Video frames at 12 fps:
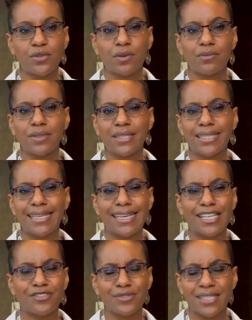to a really
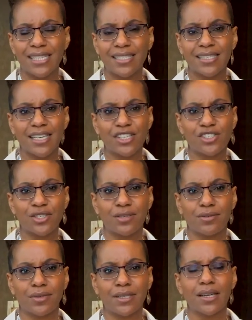interesting
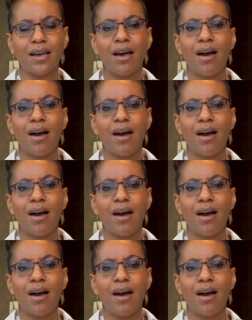session on